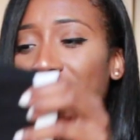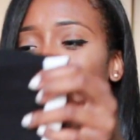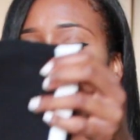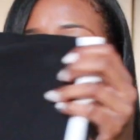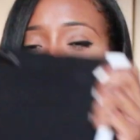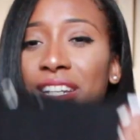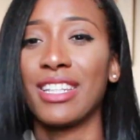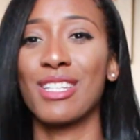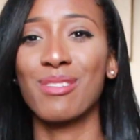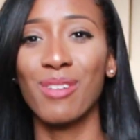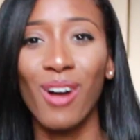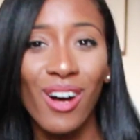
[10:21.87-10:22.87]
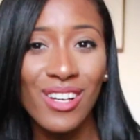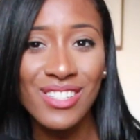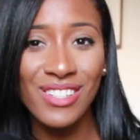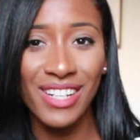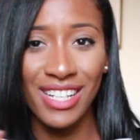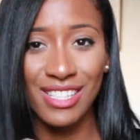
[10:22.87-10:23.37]
different. These are
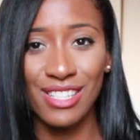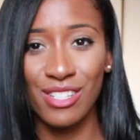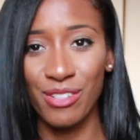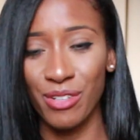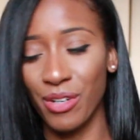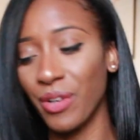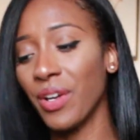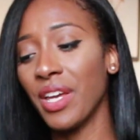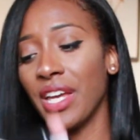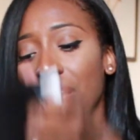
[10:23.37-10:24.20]
also 19 euro,